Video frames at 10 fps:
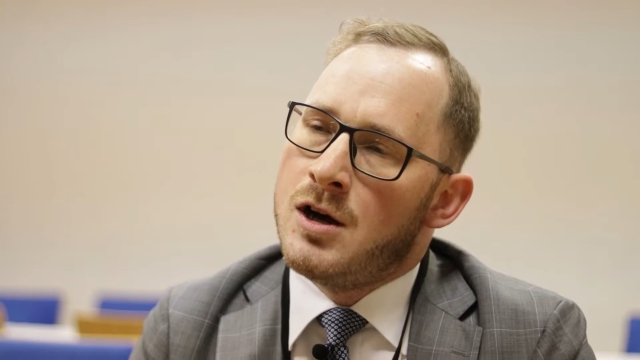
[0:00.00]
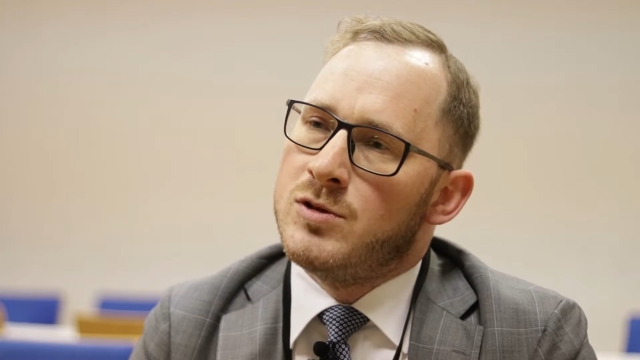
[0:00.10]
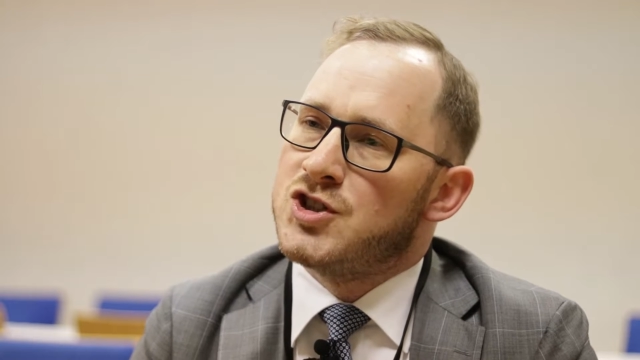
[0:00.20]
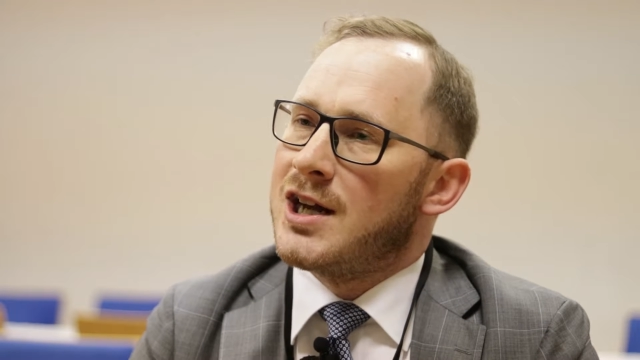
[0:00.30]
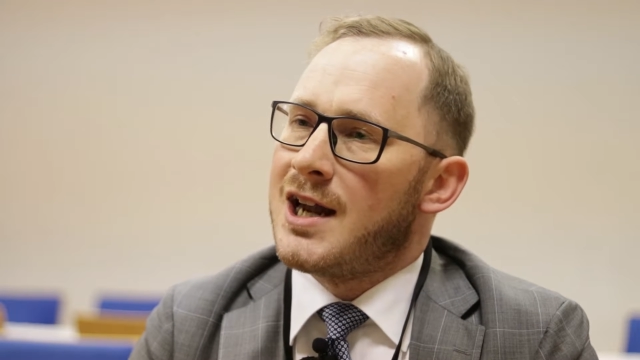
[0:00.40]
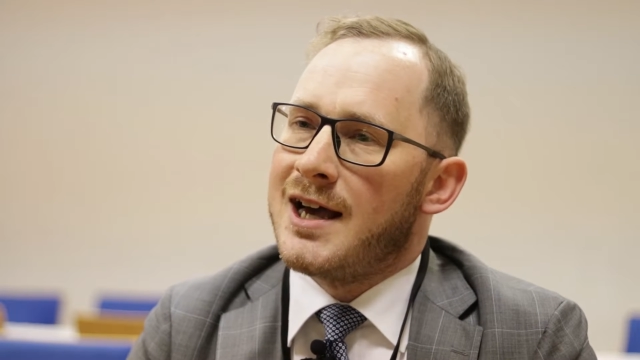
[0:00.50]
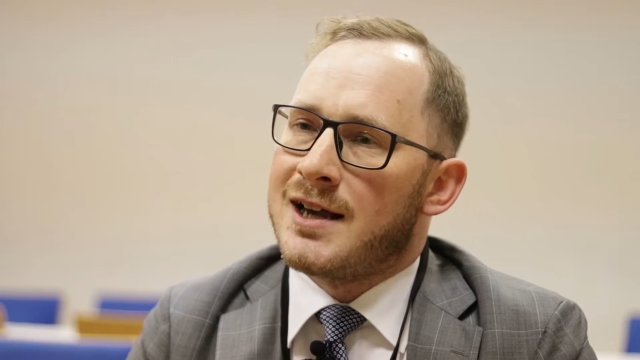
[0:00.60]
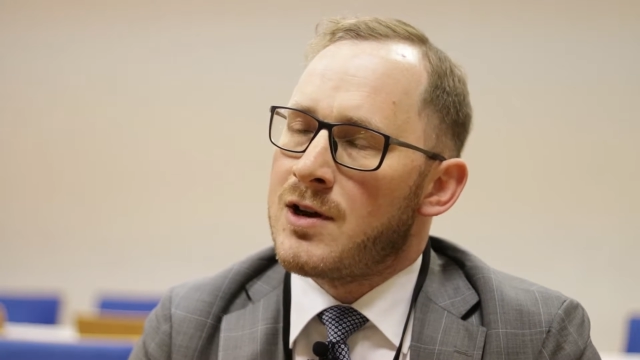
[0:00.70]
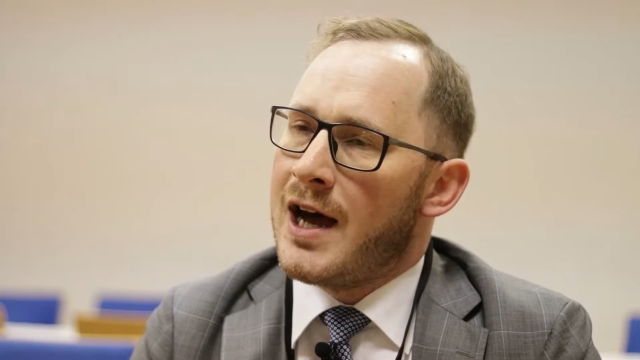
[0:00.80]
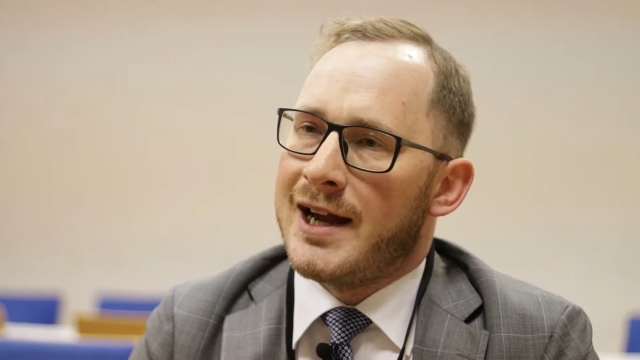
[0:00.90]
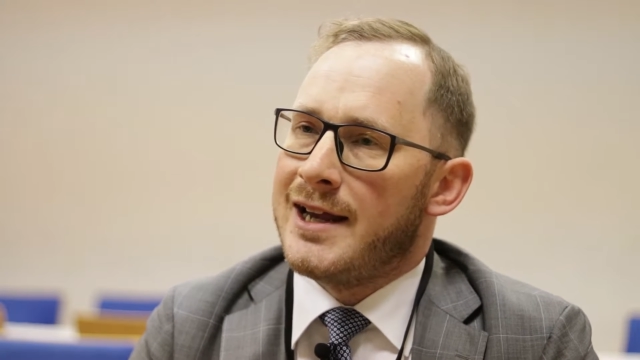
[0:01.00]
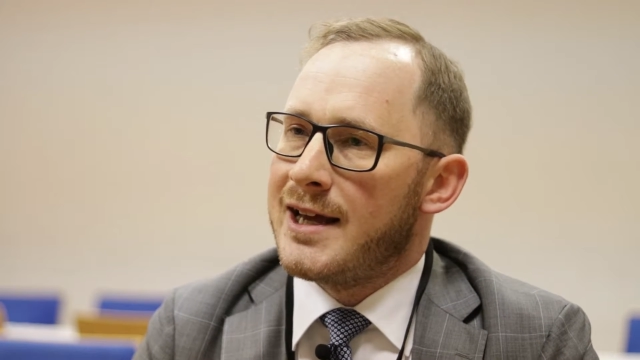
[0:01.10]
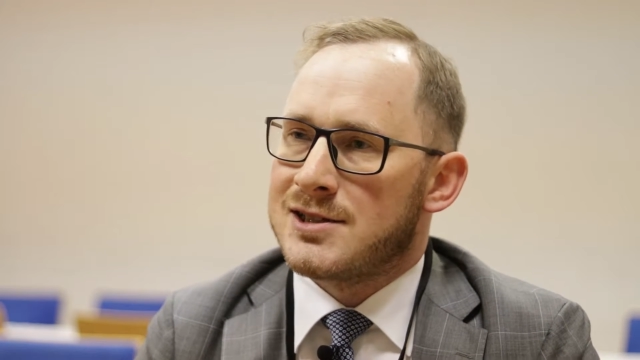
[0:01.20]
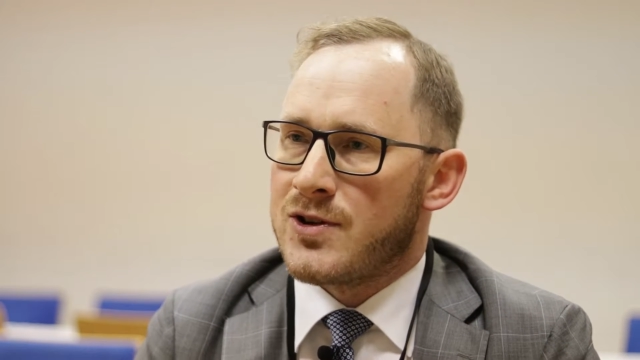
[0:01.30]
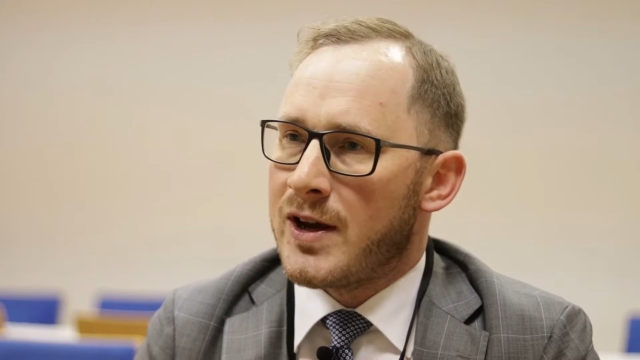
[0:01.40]
which are like highly
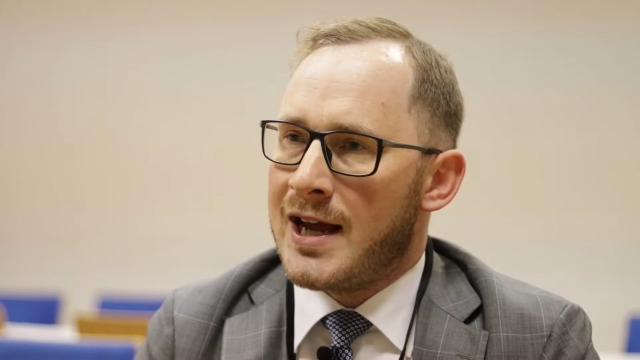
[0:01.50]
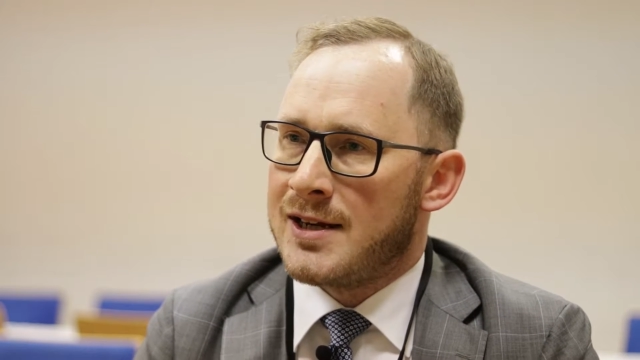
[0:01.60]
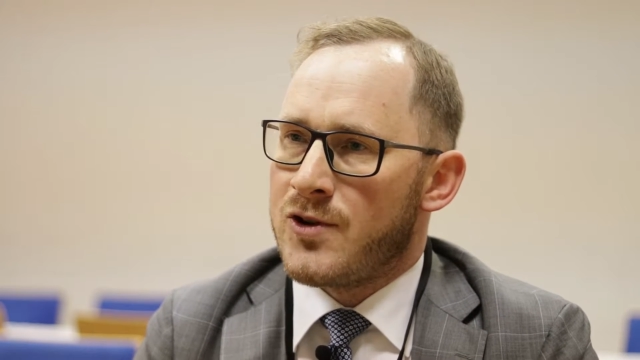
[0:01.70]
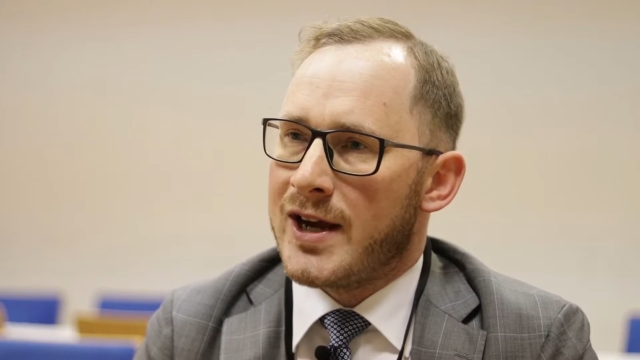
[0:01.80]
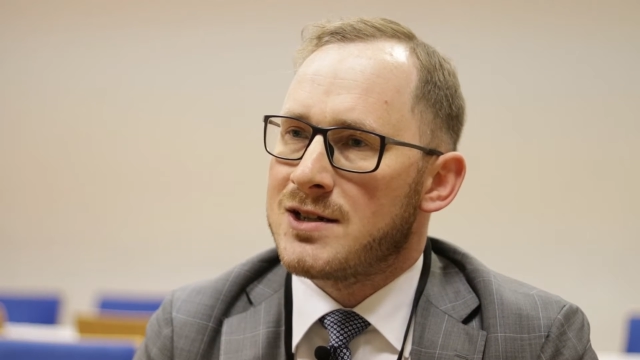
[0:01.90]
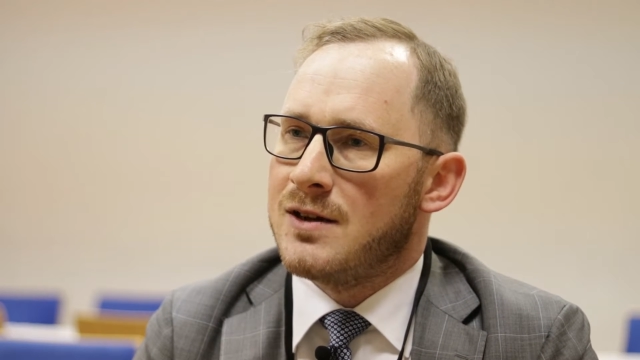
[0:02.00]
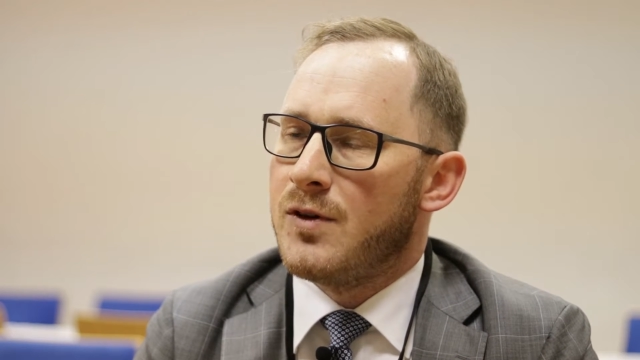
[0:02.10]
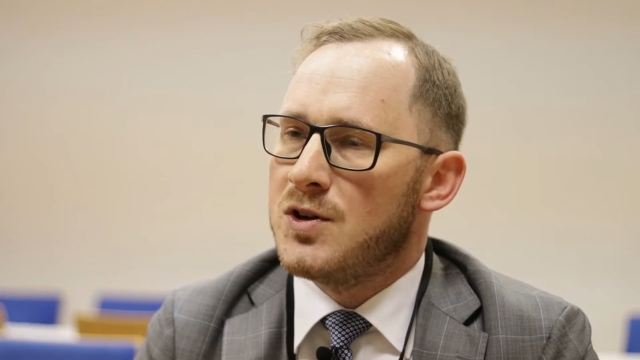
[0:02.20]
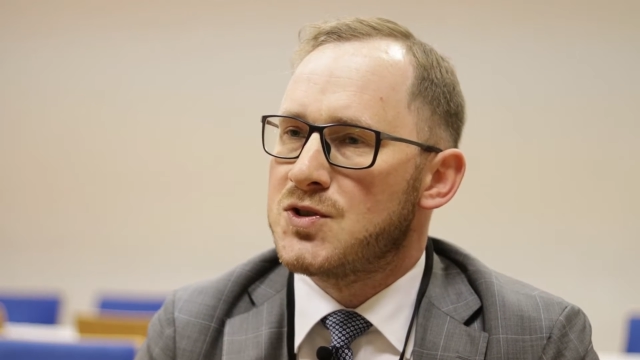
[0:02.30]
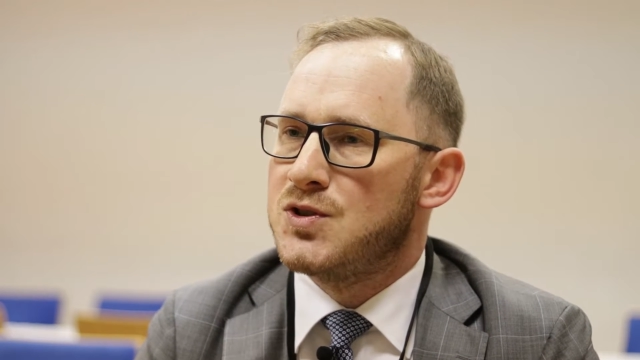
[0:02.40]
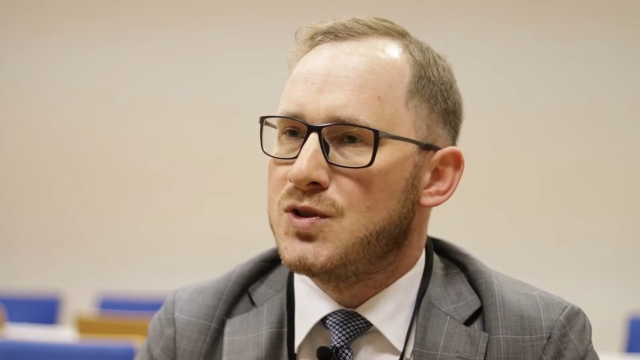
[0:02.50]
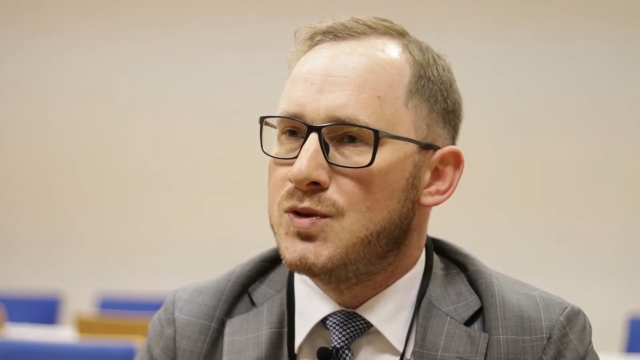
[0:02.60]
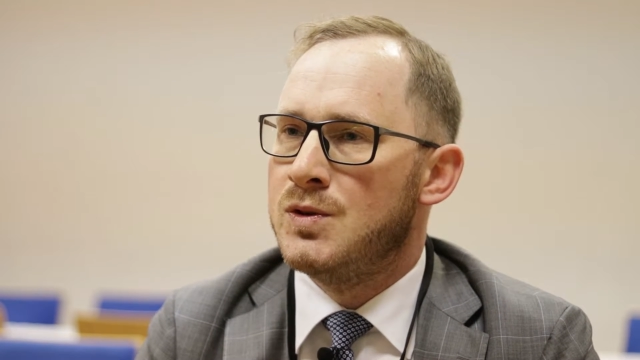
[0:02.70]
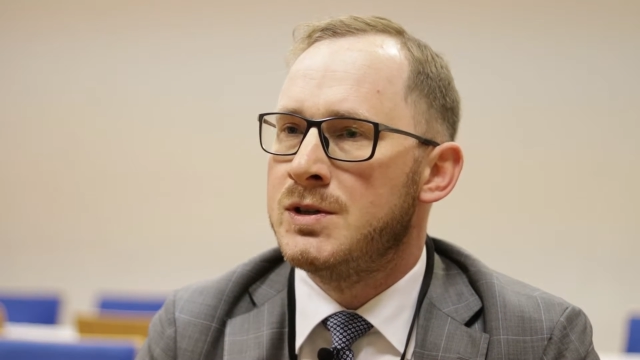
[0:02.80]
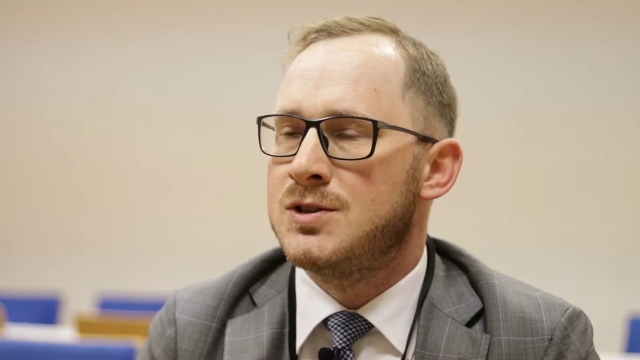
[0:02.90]
attra attractive also to,